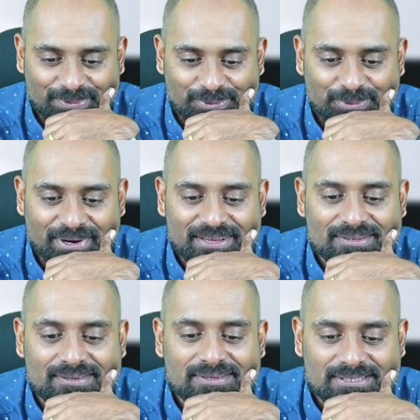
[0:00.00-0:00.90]
All
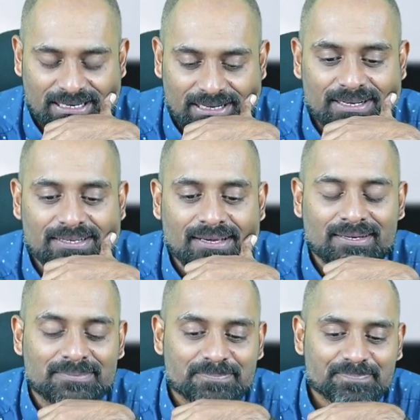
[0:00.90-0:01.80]
right, Sanila
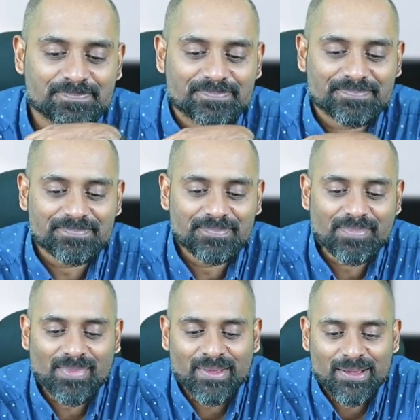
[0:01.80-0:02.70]
done.
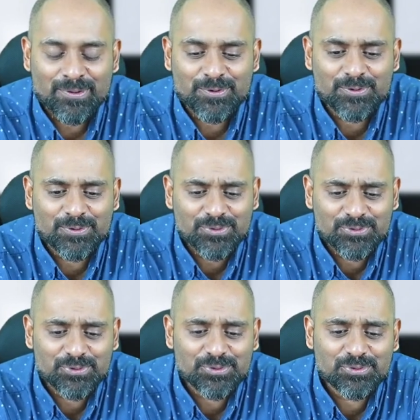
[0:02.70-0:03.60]
Good,
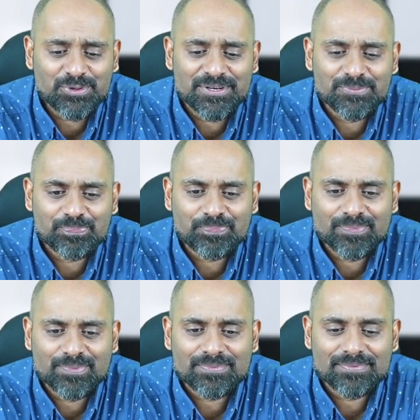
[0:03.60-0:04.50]
good, good.
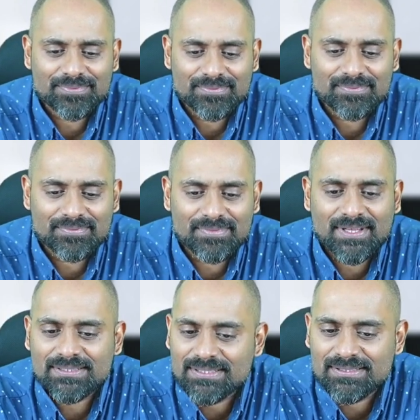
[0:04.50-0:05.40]

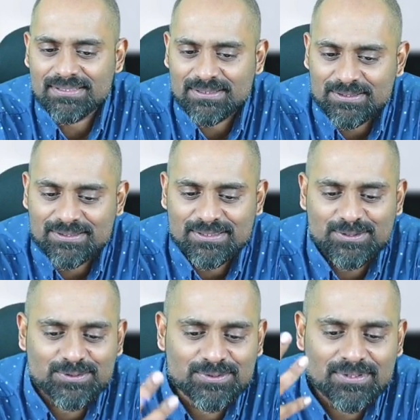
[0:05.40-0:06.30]
This is just
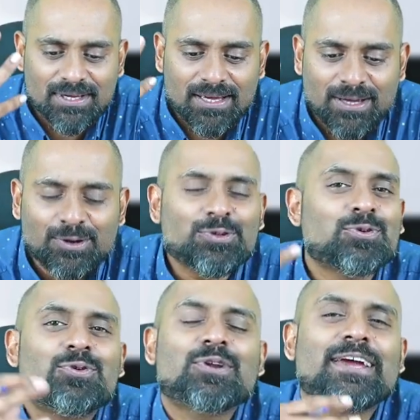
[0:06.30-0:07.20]
to, you know, the
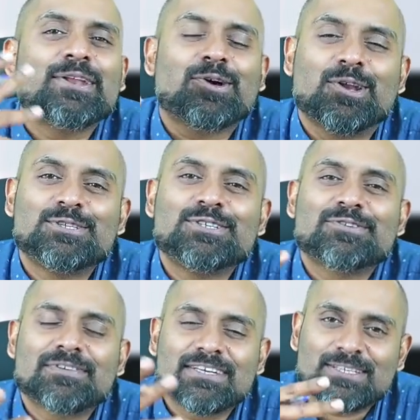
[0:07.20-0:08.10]
whole ideology
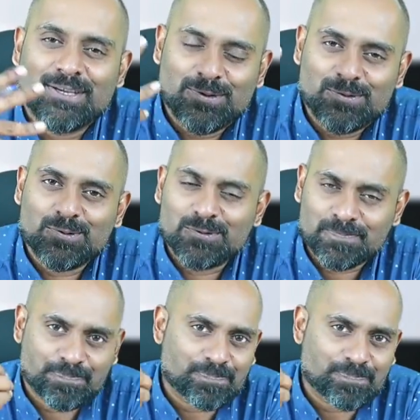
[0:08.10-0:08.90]
of asking you to